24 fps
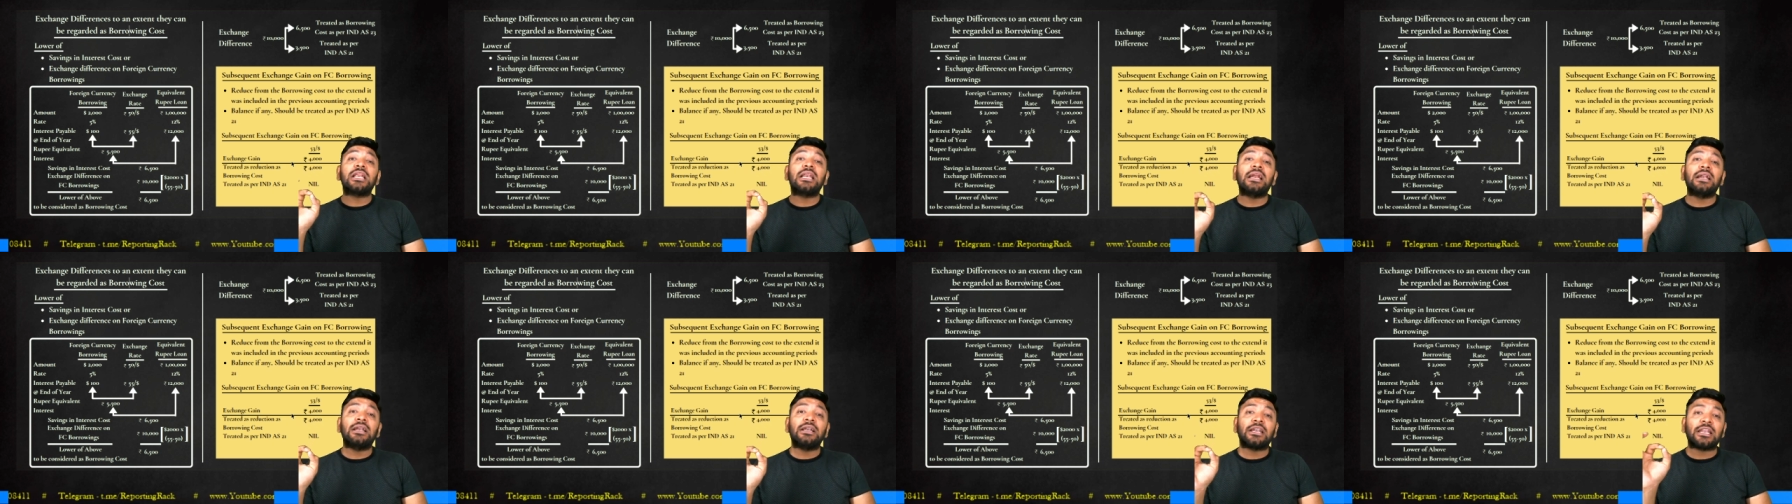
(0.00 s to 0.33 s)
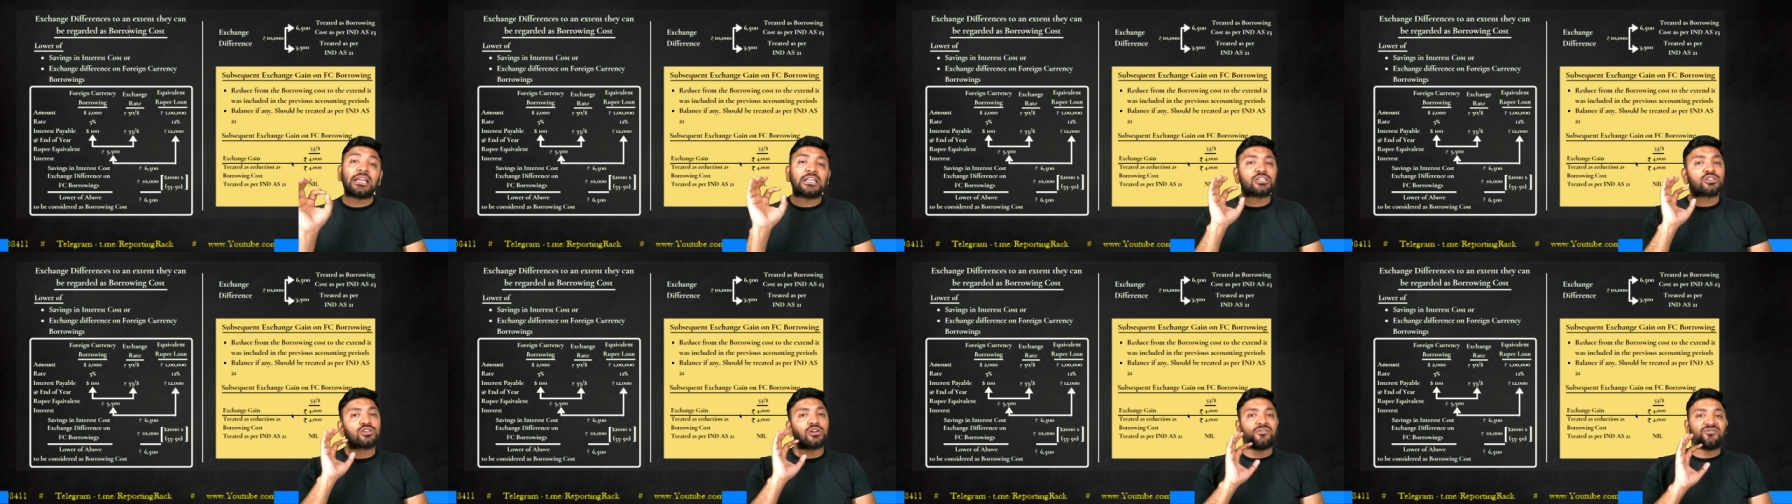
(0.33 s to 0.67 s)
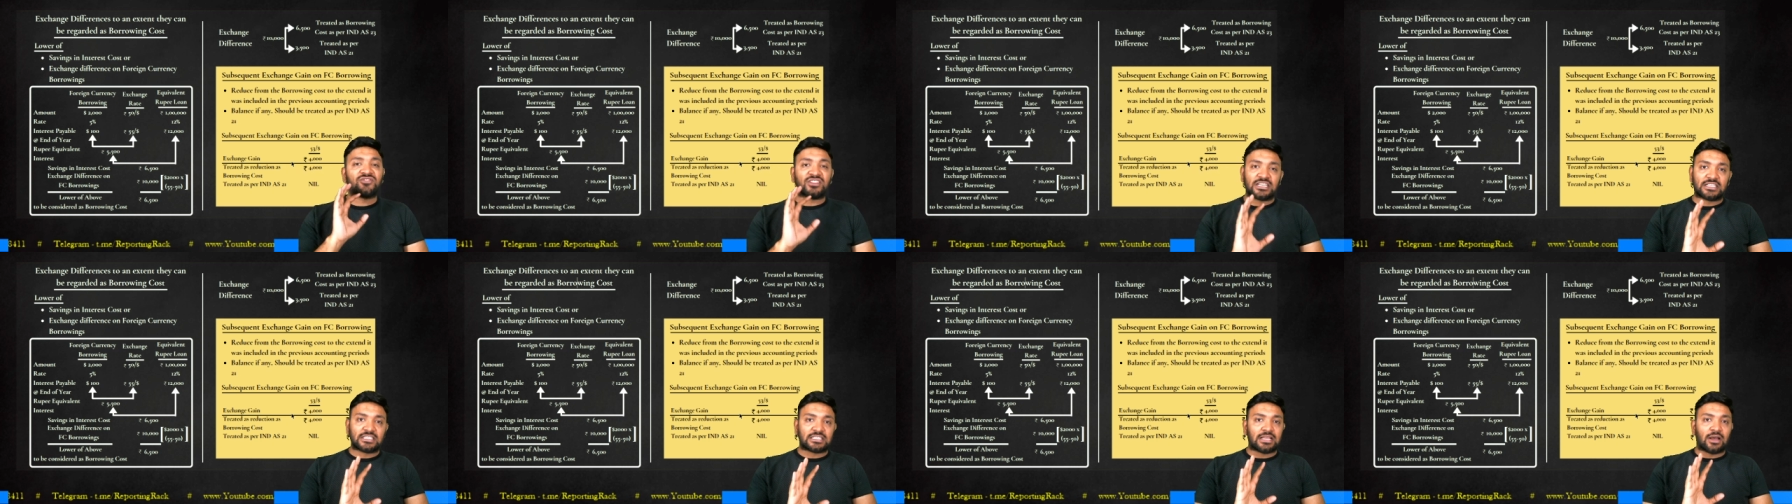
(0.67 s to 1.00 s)
interest of
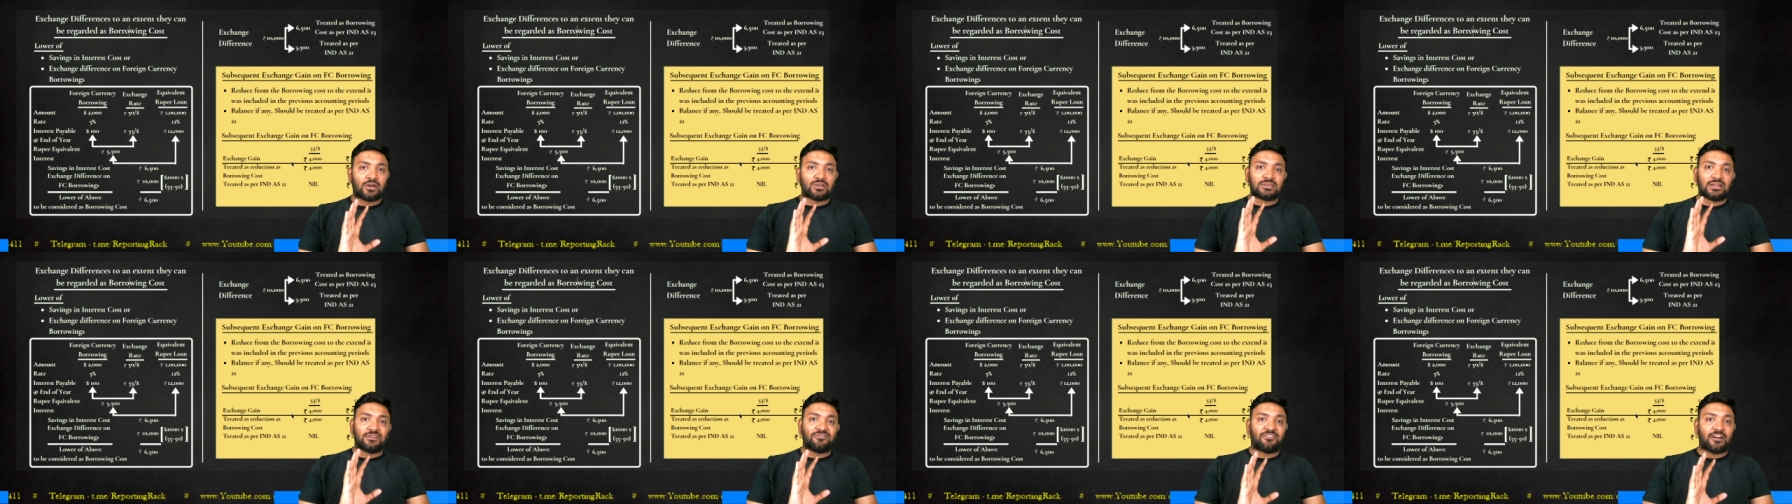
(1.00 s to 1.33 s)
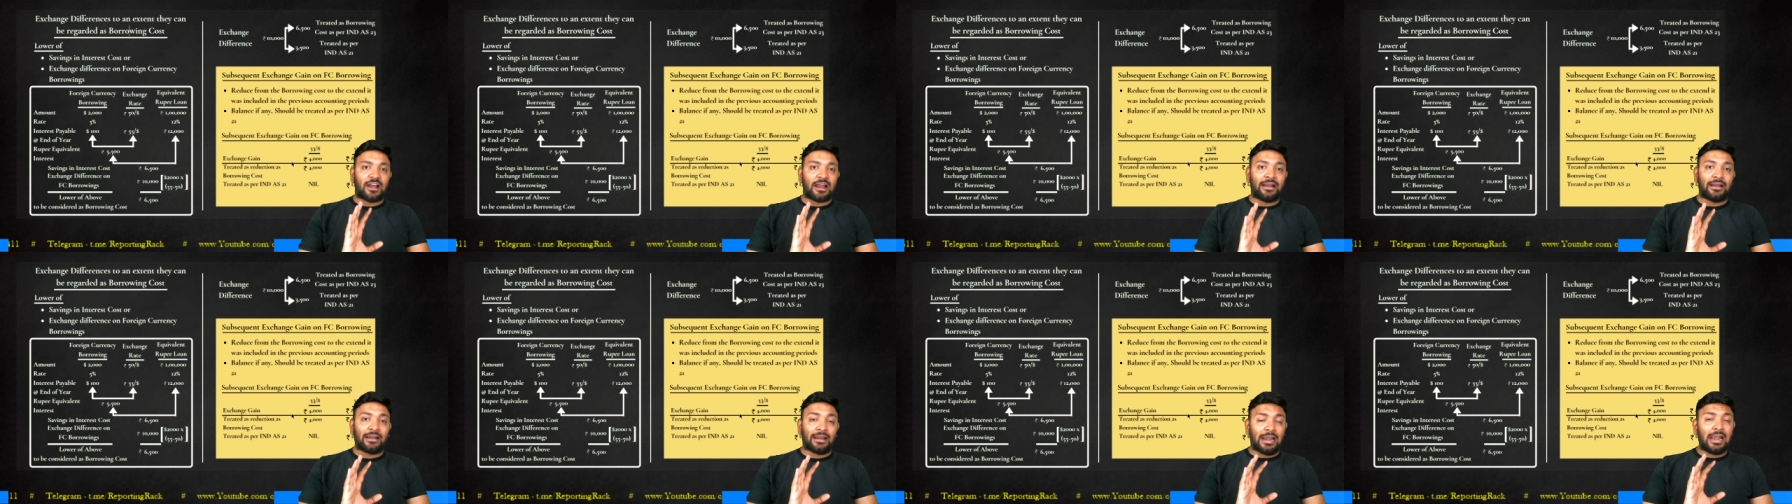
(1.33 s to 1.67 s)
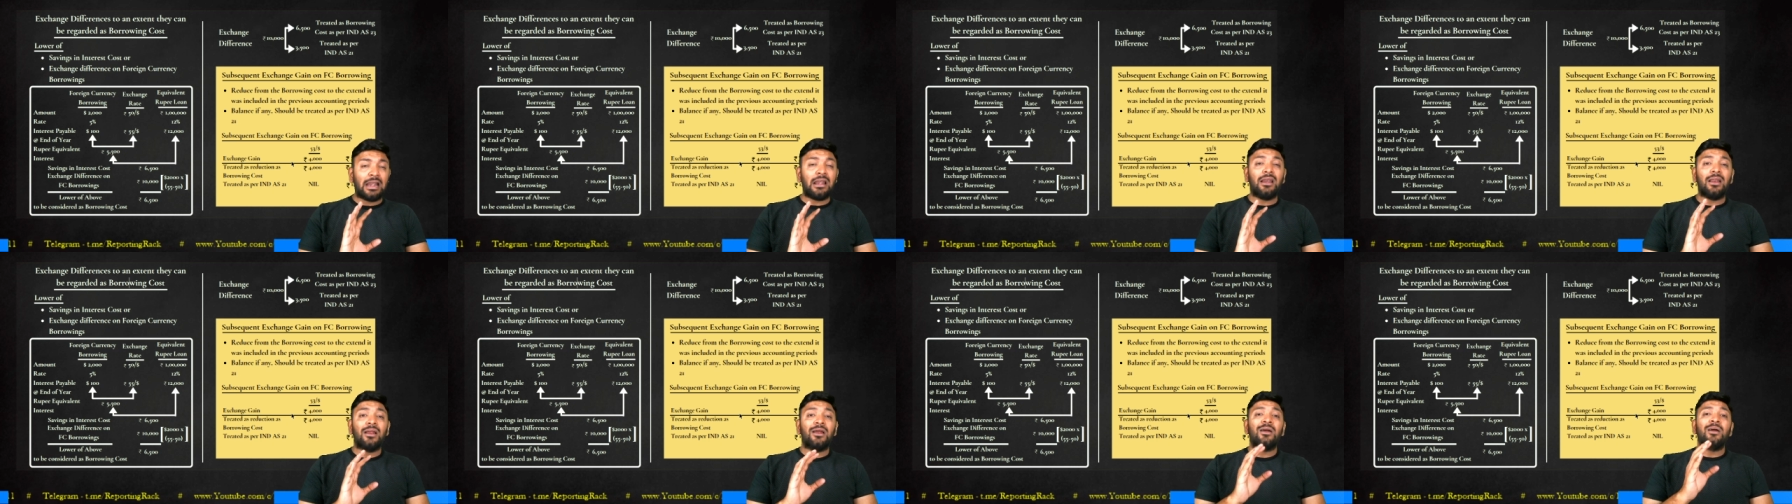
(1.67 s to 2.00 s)
6,500,